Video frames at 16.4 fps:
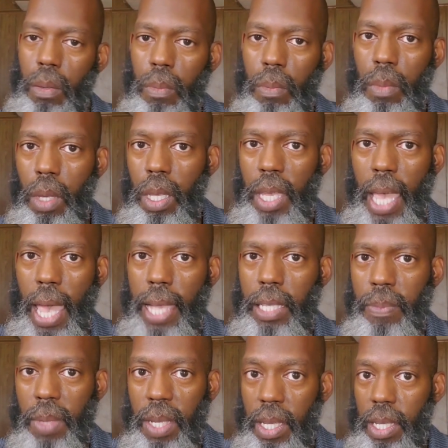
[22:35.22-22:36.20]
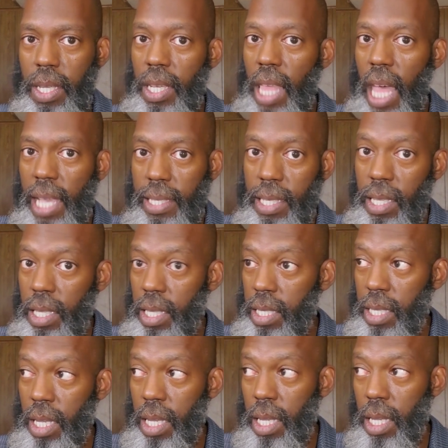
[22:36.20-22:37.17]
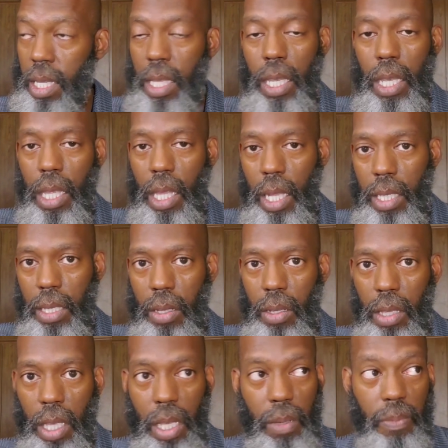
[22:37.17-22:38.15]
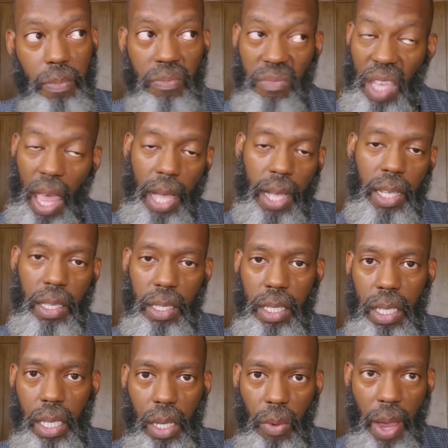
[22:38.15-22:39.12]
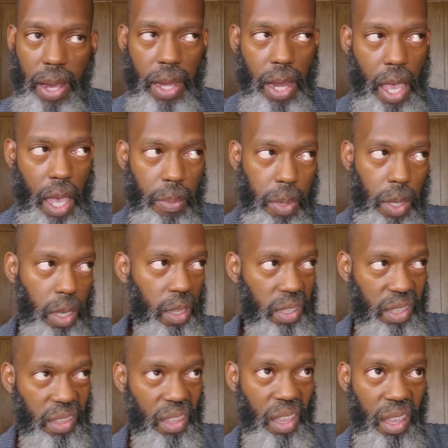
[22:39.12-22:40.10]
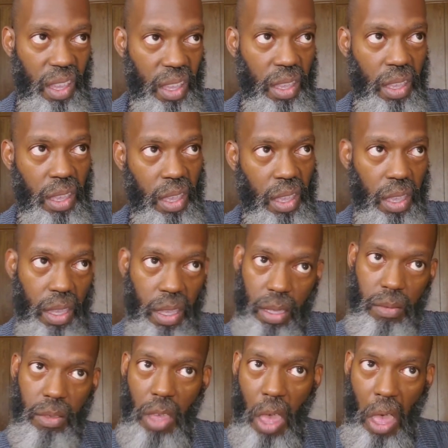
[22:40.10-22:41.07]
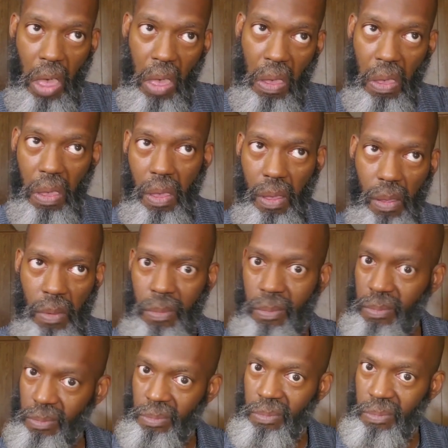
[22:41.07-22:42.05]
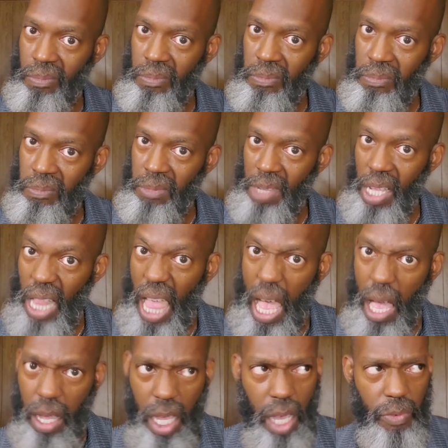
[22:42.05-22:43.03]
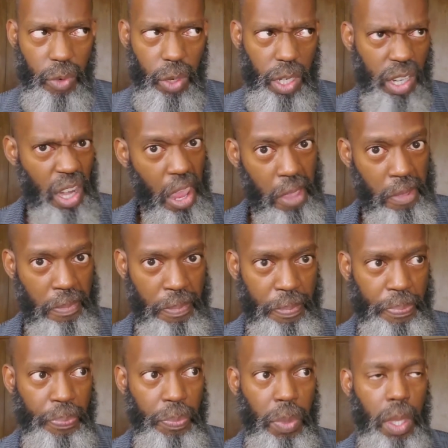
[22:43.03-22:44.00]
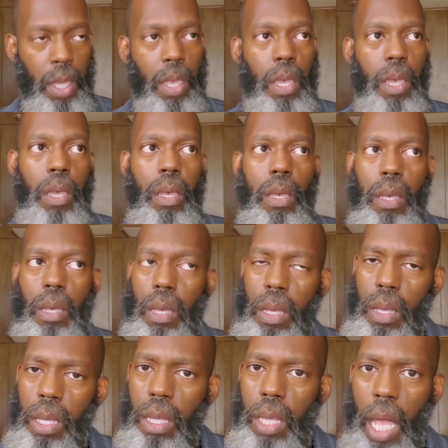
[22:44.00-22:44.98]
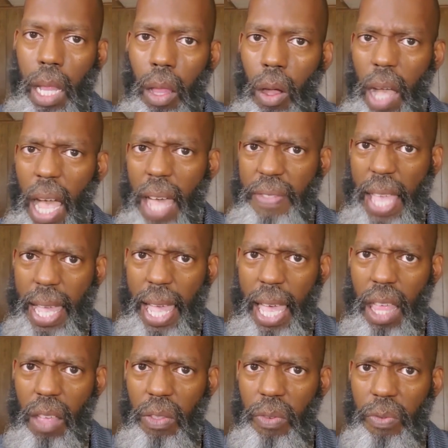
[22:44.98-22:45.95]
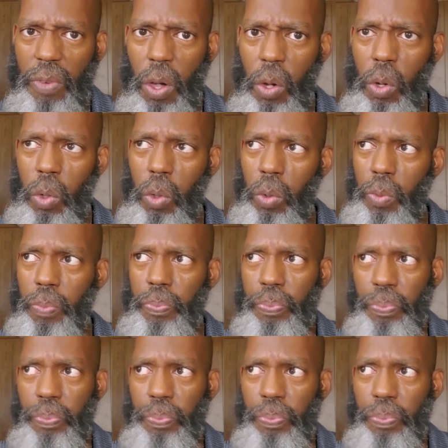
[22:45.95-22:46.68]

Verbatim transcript: But he asked me, could I see the sun? And I told him that I couldn't see it right now because of the, yeah, cloud coverage, you know. Not long after I got off the phone,